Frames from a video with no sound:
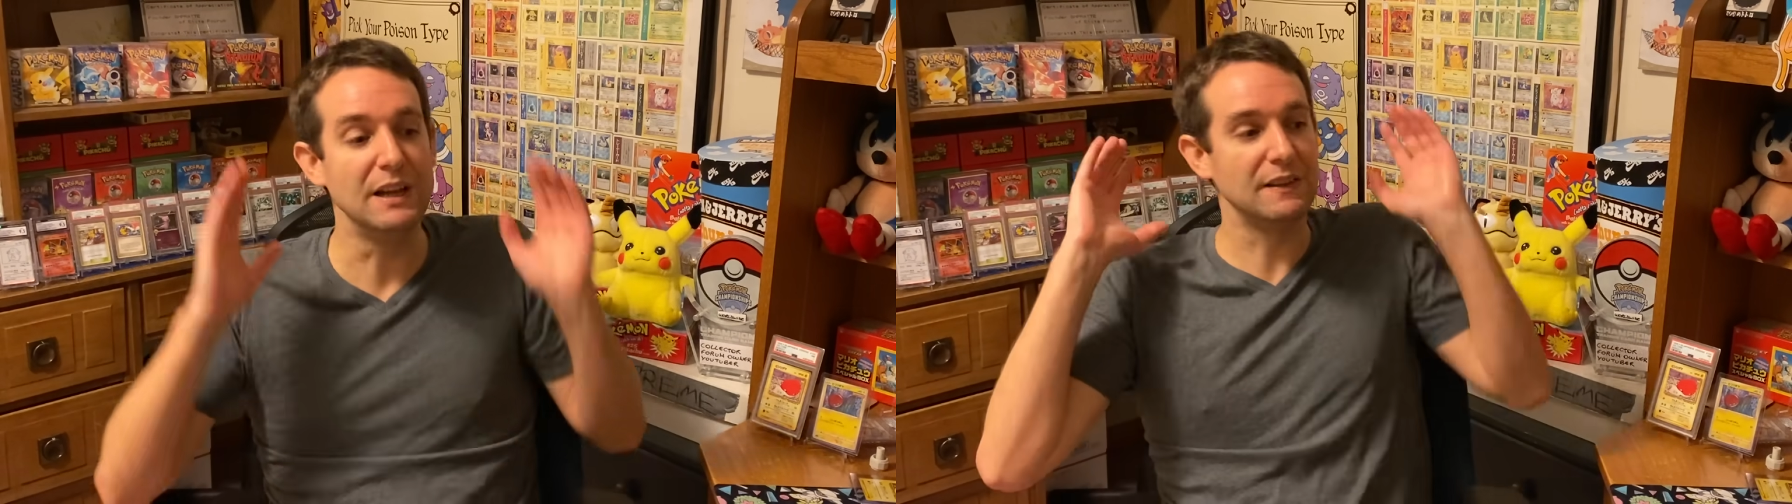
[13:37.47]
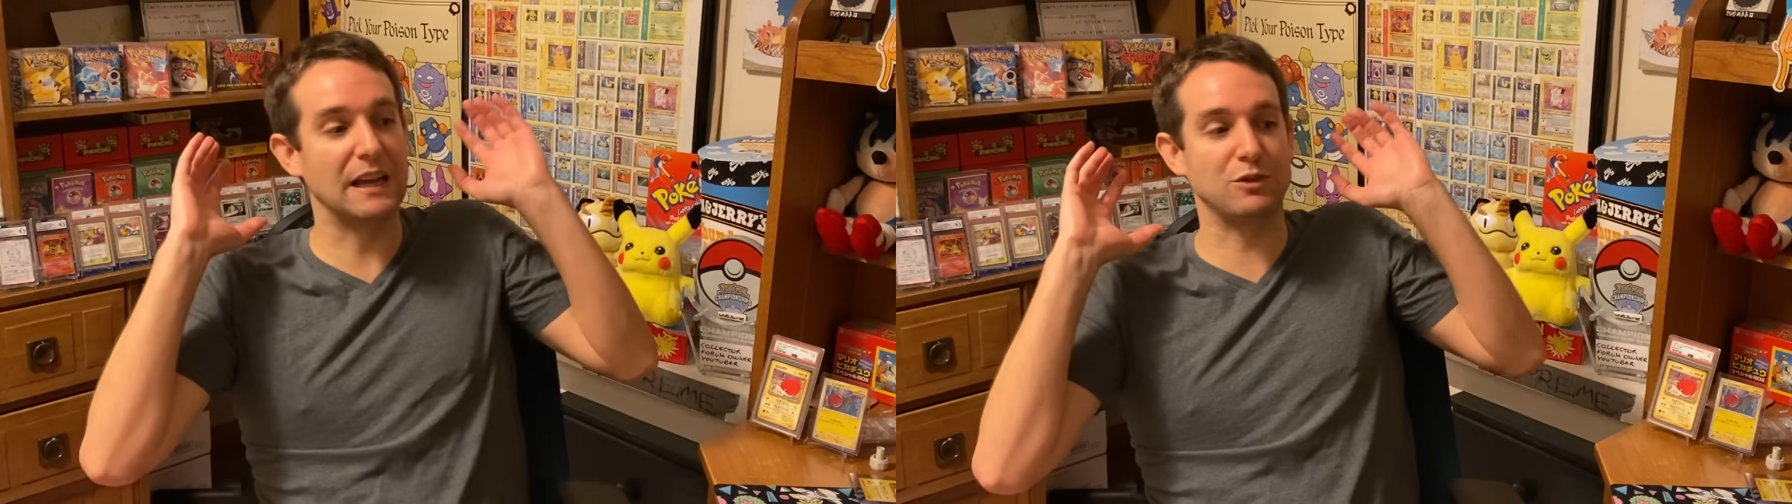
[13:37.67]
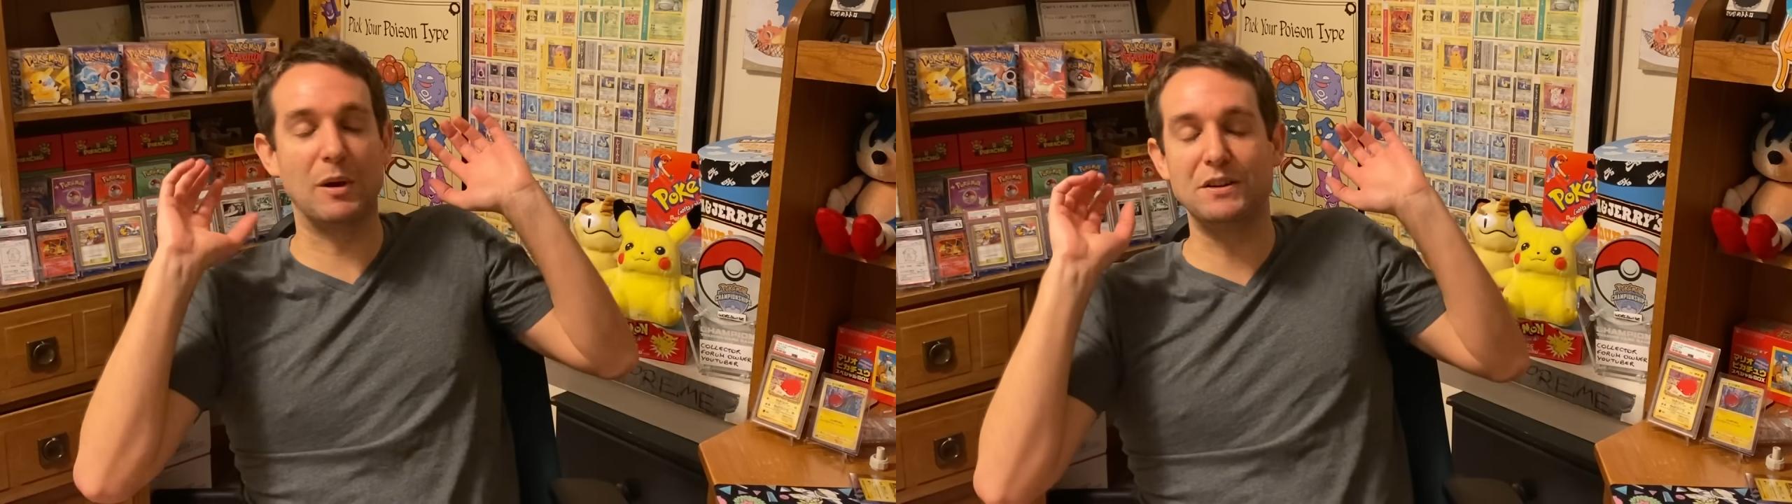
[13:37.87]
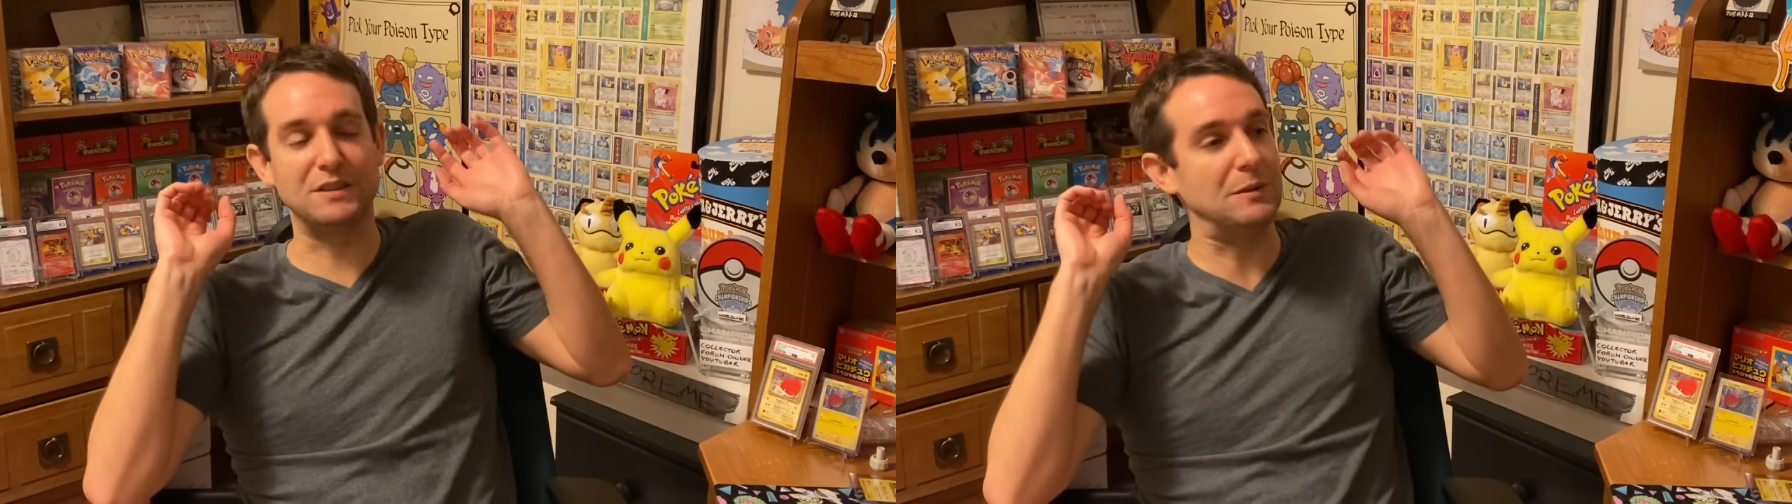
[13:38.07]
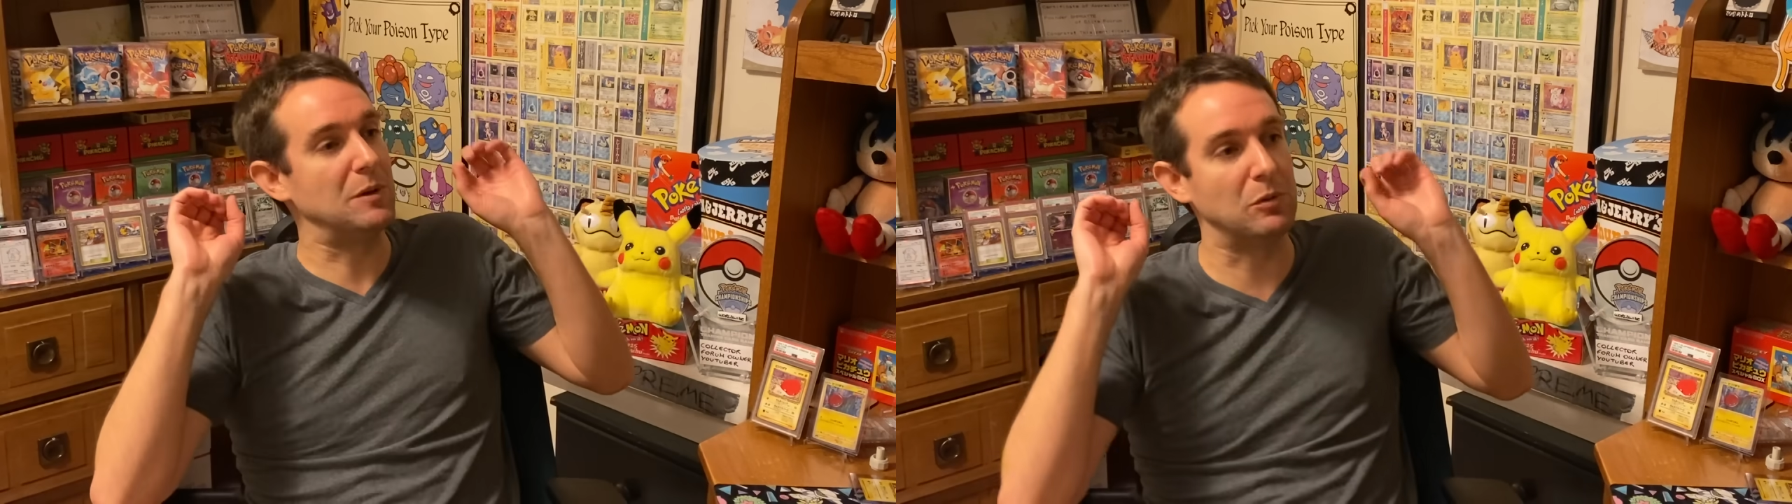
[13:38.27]
That's why you
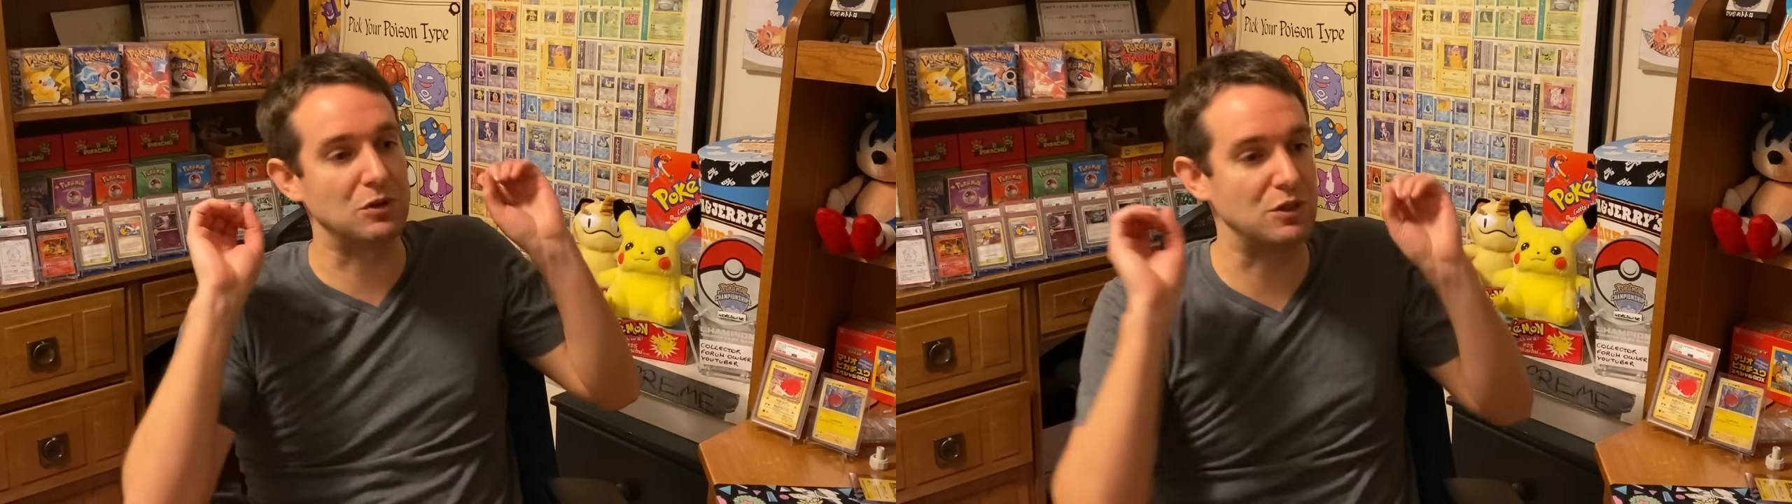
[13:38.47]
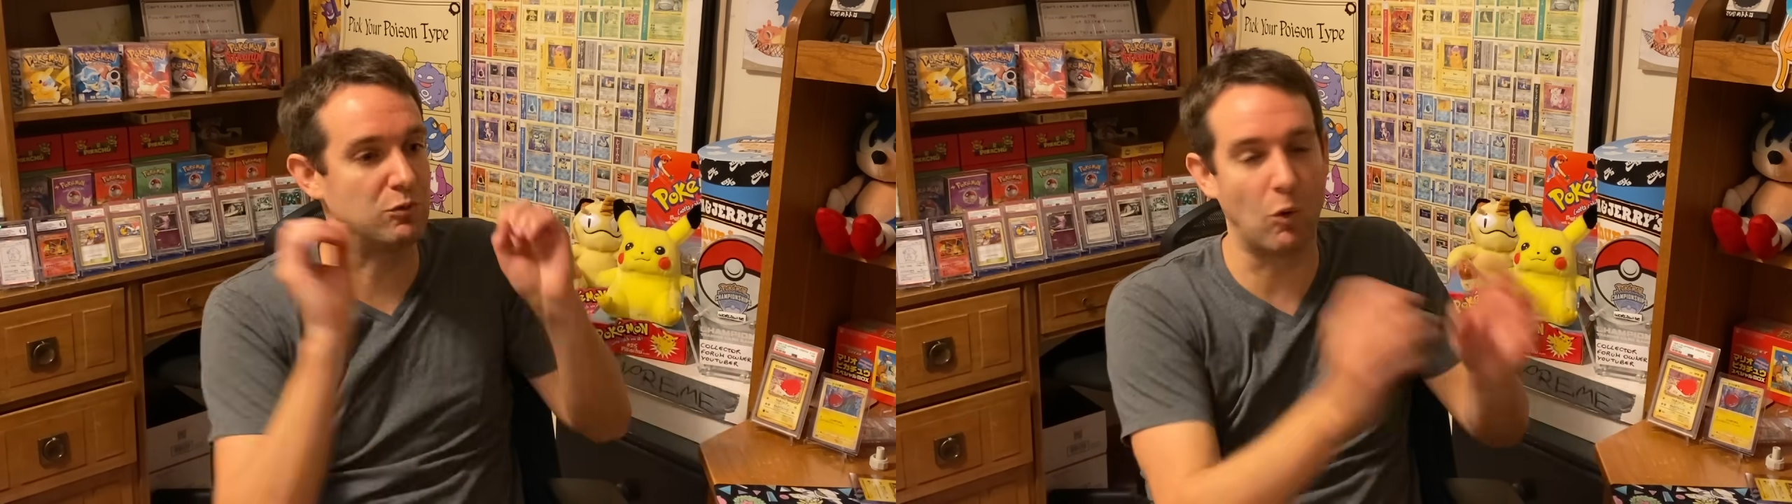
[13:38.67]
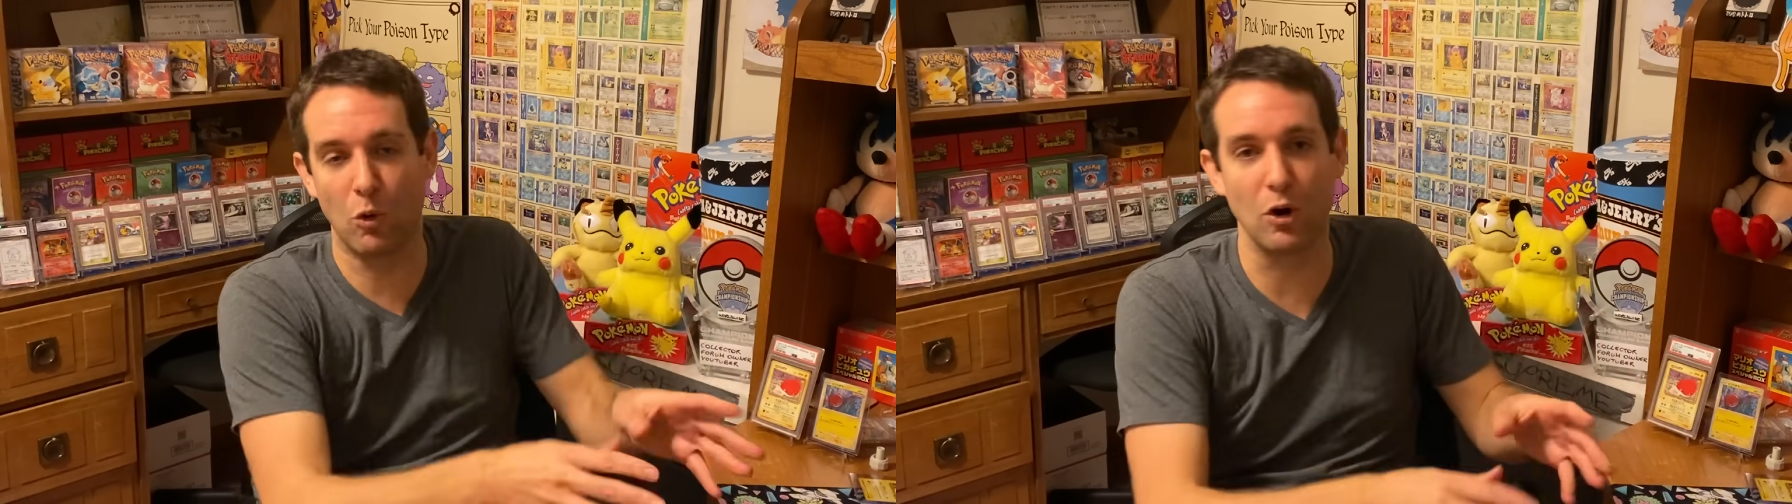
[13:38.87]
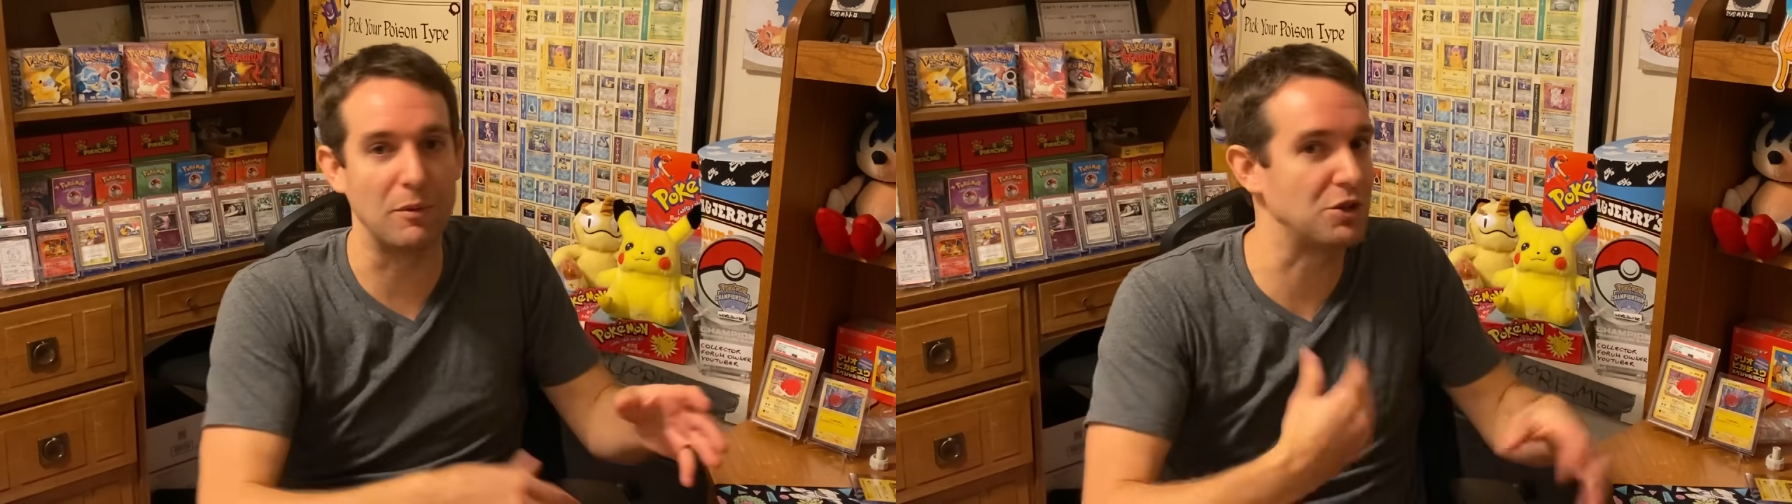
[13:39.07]
see people swarm and